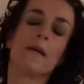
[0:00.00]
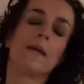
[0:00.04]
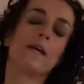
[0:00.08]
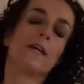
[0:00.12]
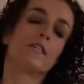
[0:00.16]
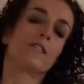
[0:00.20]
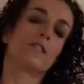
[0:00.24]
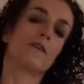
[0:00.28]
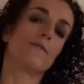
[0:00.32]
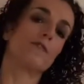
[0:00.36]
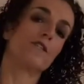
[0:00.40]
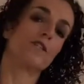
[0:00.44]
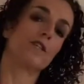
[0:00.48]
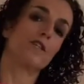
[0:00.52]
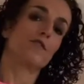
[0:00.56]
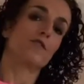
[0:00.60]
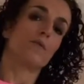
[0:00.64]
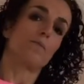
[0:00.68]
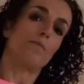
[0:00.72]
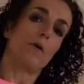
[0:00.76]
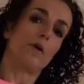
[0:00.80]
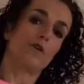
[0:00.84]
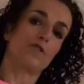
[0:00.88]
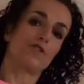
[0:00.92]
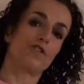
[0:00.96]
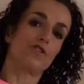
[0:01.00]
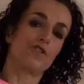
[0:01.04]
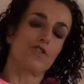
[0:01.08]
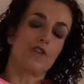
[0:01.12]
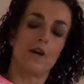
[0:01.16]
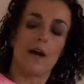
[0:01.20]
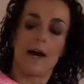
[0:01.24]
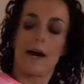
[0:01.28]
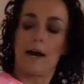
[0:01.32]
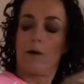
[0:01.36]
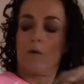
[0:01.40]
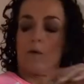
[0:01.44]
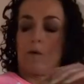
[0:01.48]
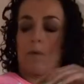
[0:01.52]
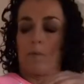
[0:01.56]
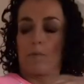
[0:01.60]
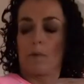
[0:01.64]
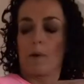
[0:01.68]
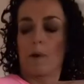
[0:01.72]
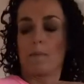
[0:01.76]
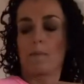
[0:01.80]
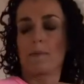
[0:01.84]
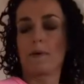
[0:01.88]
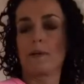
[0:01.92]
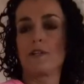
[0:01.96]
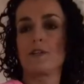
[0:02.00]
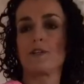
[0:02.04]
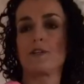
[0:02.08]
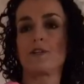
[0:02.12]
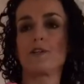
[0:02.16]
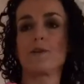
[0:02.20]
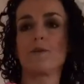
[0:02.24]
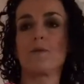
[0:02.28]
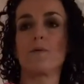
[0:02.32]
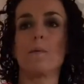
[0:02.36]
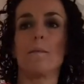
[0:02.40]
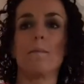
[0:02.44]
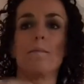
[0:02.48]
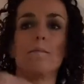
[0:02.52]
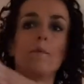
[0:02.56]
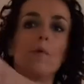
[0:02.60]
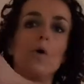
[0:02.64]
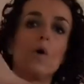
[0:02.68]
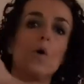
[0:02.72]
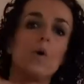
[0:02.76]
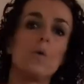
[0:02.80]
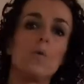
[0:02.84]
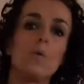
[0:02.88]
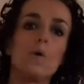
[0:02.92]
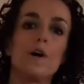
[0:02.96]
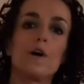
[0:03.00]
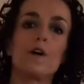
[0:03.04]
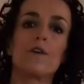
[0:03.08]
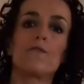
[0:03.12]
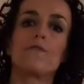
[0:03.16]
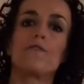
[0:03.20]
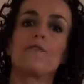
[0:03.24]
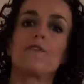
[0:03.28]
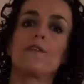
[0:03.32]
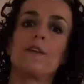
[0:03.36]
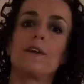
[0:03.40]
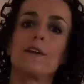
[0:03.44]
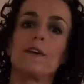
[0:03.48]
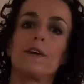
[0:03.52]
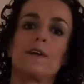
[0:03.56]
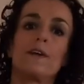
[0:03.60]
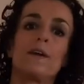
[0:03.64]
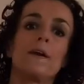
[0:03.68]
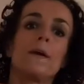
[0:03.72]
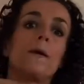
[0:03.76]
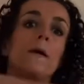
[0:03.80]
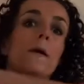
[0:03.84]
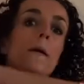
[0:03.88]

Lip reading: So in terms of posture, I will probably do more work for the